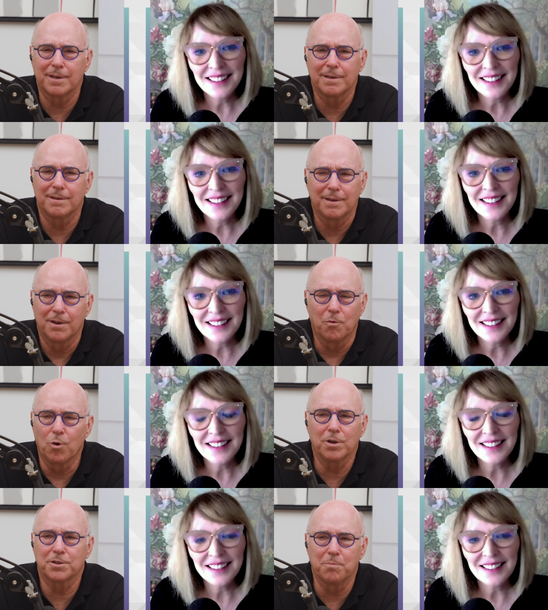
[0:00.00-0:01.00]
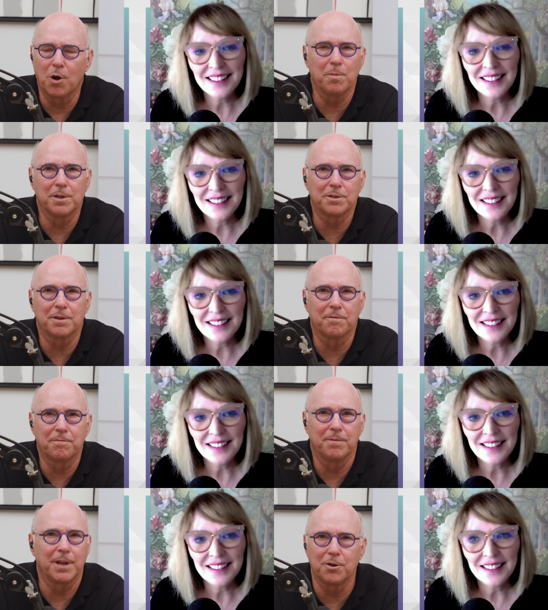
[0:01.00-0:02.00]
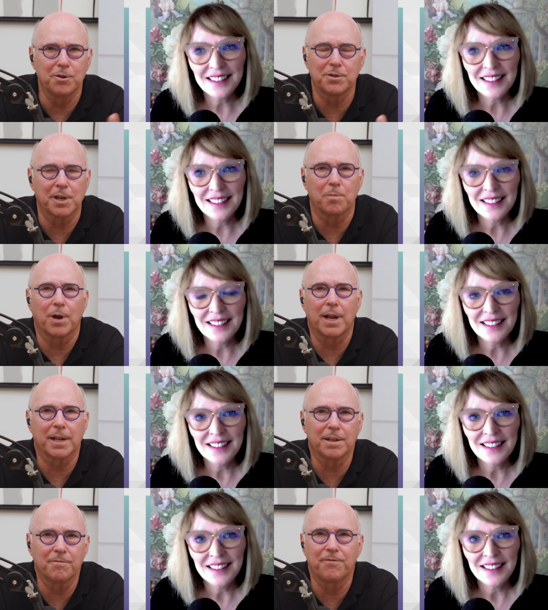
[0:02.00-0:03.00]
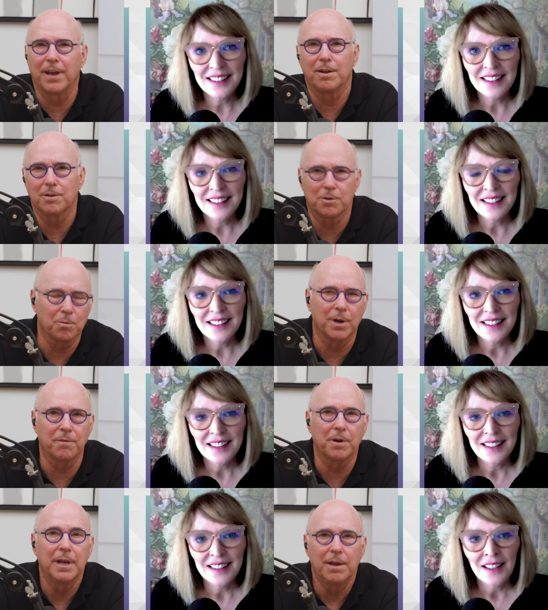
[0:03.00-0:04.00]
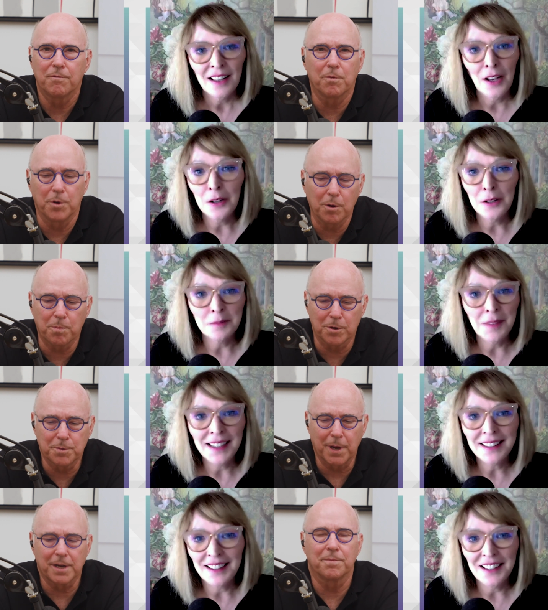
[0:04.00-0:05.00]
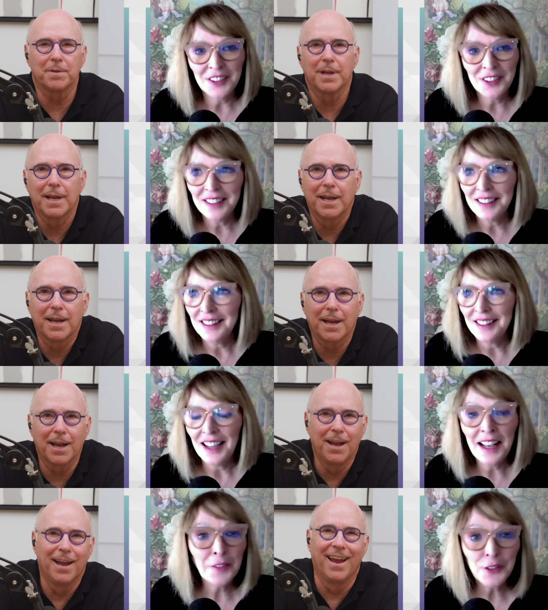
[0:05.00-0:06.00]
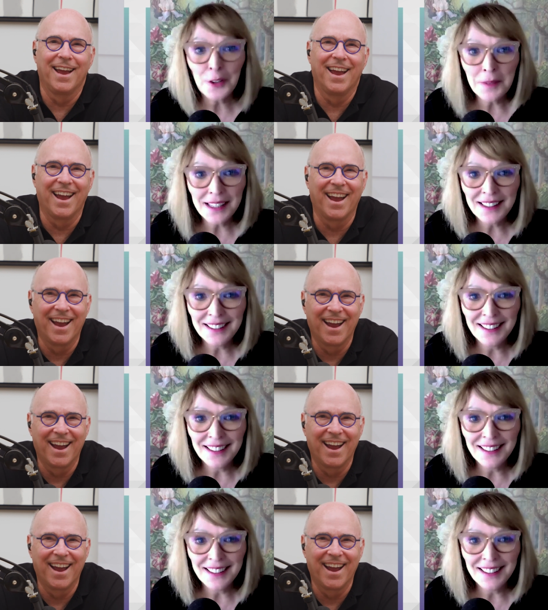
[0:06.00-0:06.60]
Speaker 1: uh, worst moments of introducing a product that failed or whatever oh, from your perspective. Gosh.
Speaker 2: I have so many.